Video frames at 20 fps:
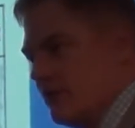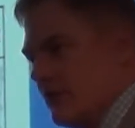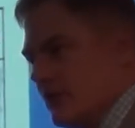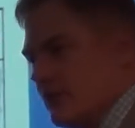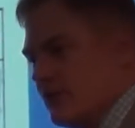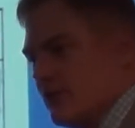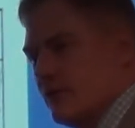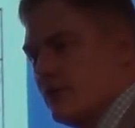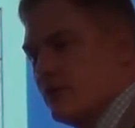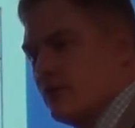
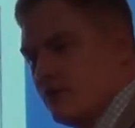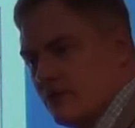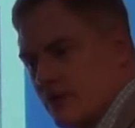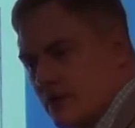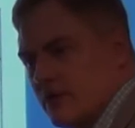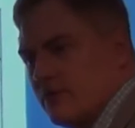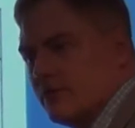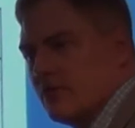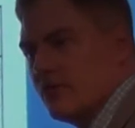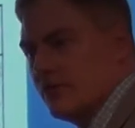century. Let's
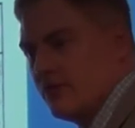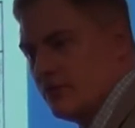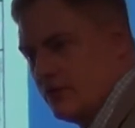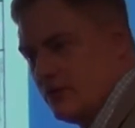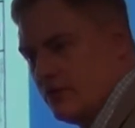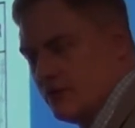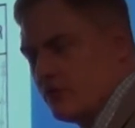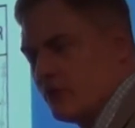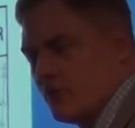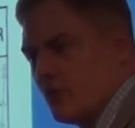think of the 30
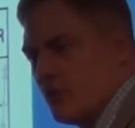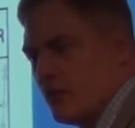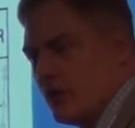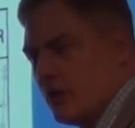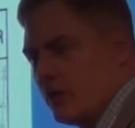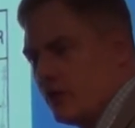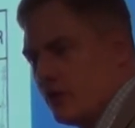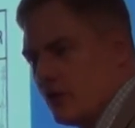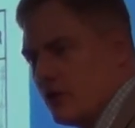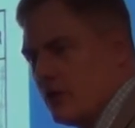Years'
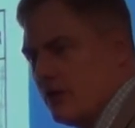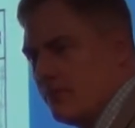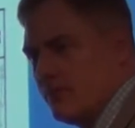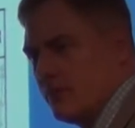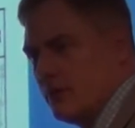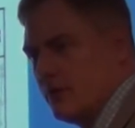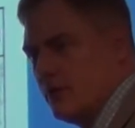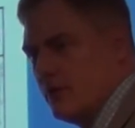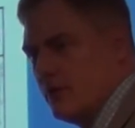War in Europe.